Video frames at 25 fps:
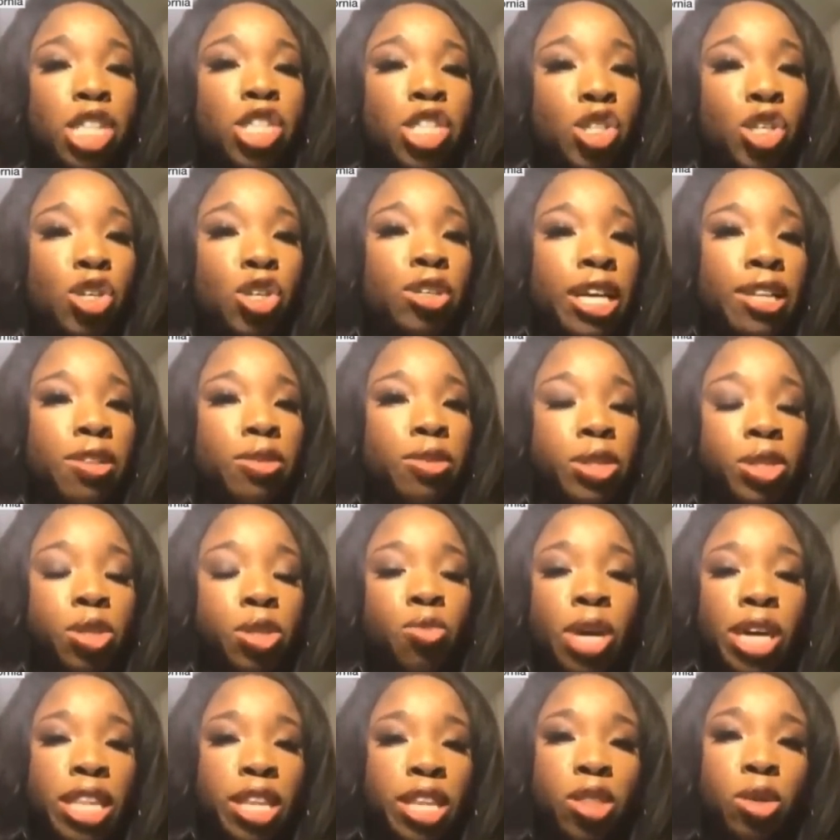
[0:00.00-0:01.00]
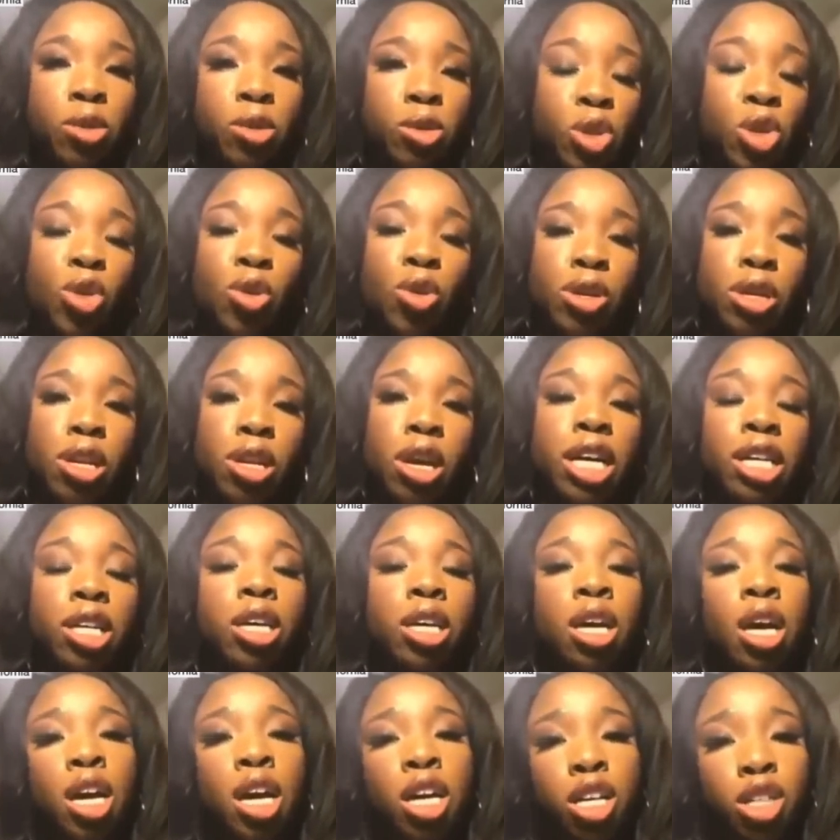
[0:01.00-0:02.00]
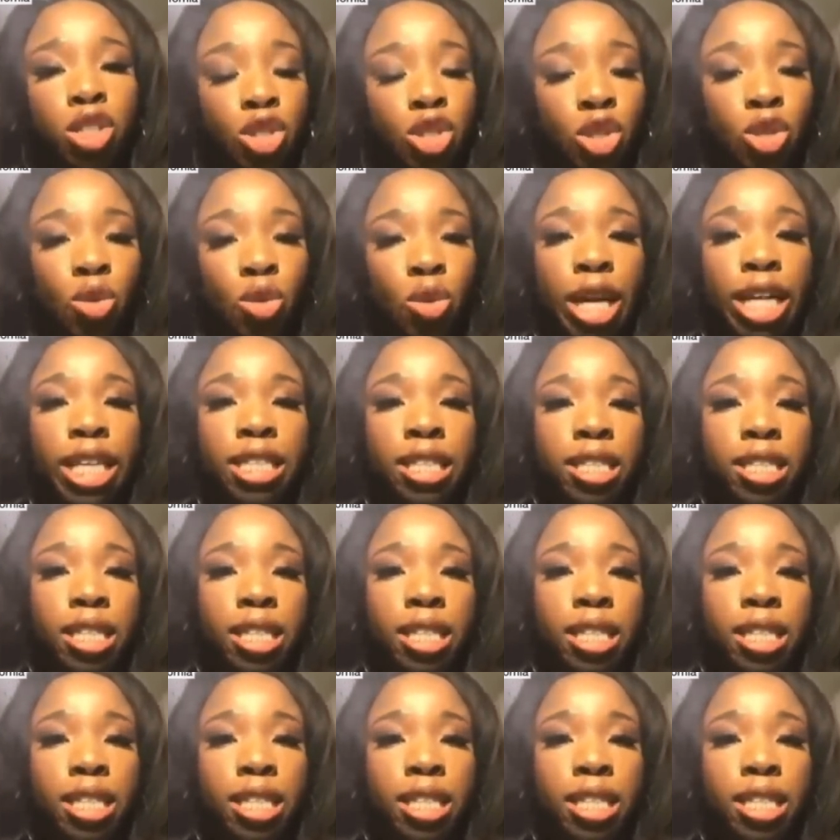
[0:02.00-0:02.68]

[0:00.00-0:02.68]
sure that there's a way that those two are not conjoined,